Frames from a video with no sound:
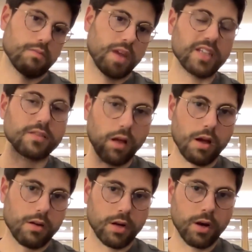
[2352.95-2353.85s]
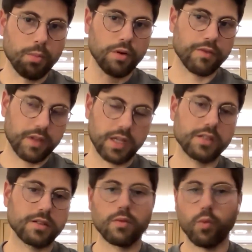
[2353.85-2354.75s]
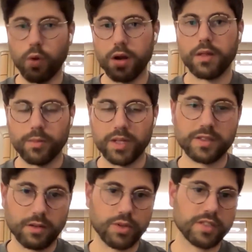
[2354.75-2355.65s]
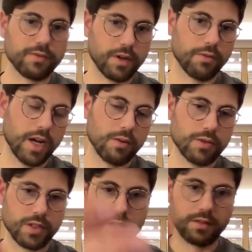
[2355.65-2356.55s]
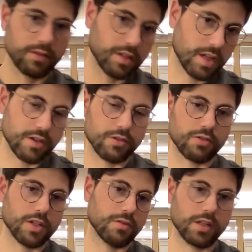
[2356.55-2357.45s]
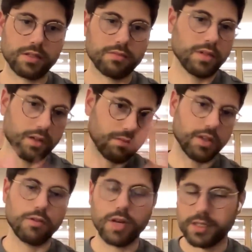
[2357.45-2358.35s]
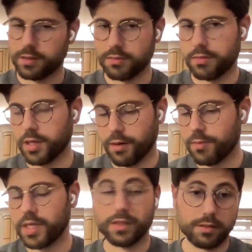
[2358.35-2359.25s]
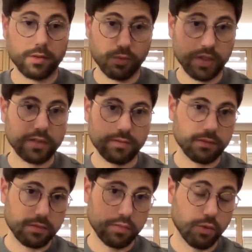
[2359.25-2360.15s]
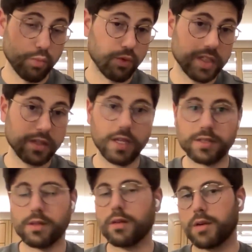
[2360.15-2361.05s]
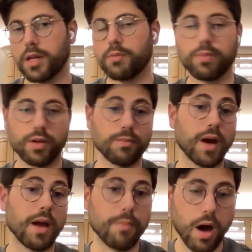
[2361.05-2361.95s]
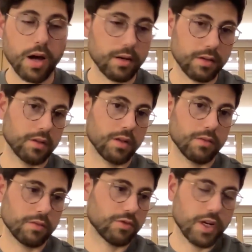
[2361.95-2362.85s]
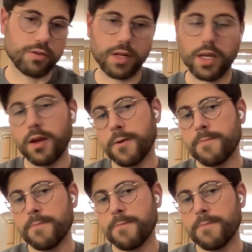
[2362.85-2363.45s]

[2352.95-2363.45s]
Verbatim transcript: based on a number of things. One of them is the risk-free rate, which is the ten-year Treasury, because you know the U.S. and the government is the risk the riskiest thing, right? You can buy a bond, a, uh, a treasury.